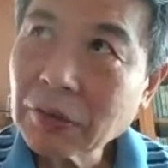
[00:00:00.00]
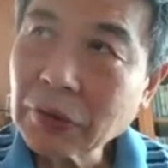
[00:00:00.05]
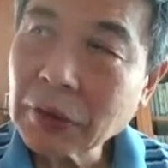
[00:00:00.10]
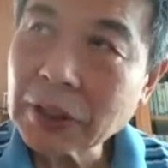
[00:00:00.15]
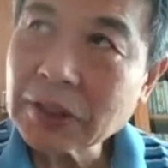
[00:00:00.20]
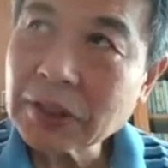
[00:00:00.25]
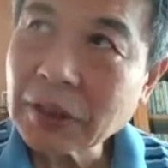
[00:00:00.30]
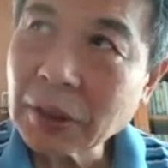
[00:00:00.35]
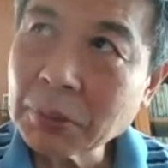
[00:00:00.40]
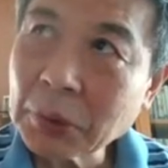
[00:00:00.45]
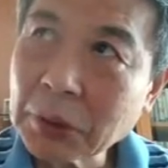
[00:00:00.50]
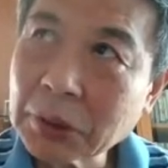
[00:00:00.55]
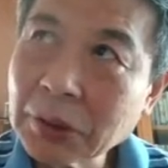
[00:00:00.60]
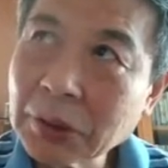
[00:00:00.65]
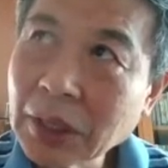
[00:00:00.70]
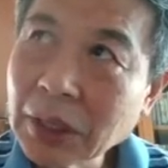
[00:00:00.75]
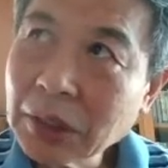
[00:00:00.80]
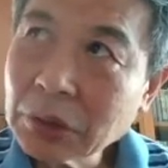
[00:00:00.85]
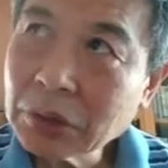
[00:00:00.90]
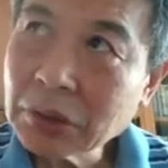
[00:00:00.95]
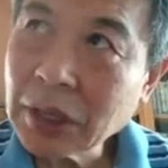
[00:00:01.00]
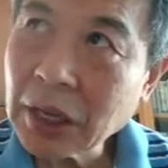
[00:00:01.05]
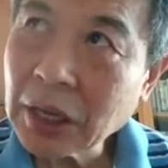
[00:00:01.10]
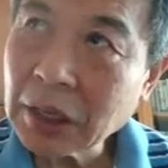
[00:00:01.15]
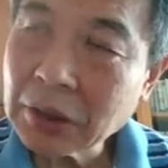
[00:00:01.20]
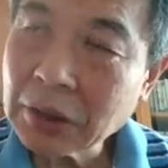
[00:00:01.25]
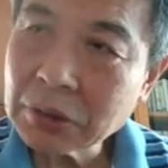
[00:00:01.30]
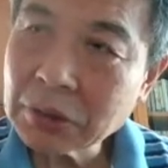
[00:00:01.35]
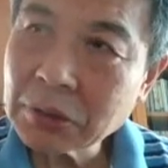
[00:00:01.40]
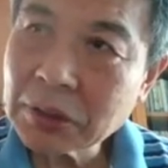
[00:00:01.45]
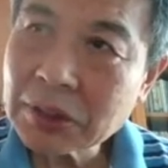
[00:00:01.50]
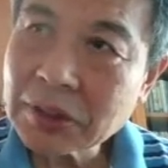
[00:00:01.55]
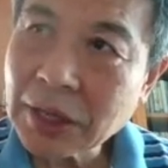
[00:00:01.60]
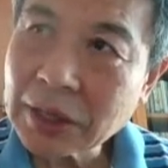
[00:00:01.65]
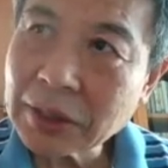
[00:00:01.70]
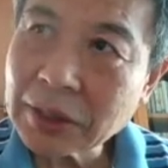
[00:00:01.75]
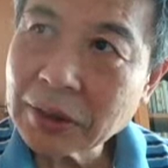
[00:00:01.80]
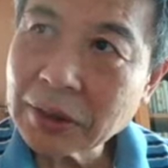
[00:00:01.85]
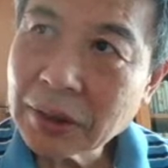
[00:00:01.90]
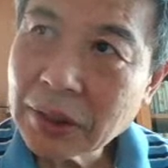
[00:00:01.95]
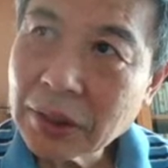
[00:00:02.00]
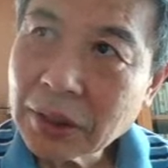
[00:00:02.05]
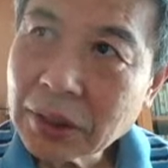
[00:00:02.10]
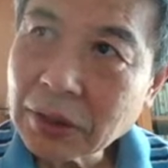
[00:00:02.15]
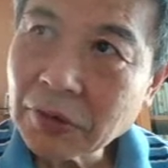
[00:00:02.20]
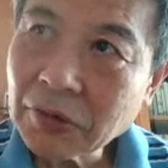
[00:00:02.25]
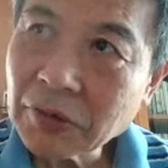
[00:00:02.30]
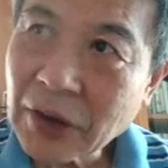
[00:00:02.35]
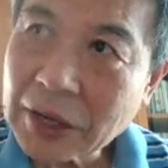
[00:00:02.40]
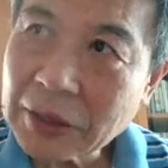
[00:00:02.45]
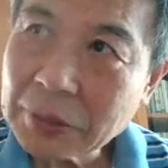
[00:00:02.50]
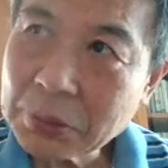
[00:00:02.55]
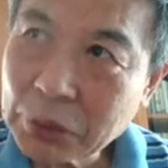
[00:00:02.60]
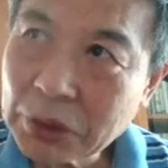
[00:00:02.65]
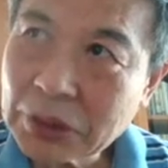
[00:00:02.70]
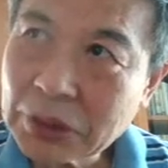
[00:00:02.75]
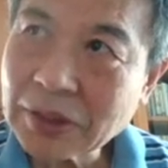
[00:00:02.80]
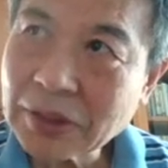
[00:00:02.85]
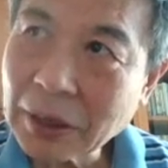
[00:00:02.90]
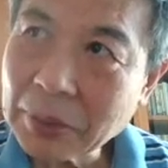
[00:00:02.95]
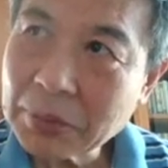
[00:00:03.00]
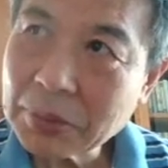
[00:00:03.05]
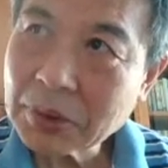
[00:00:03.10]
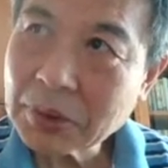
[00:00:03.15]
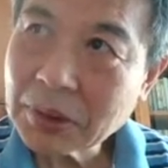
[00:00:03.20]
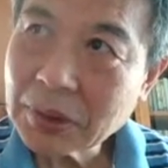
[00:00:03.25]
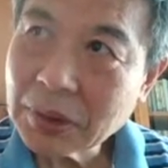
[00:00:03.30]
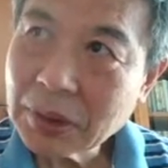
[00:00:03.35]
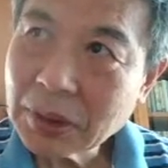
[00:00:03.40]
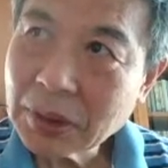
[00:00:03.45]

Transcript: For example, today you recite the 5 precepts.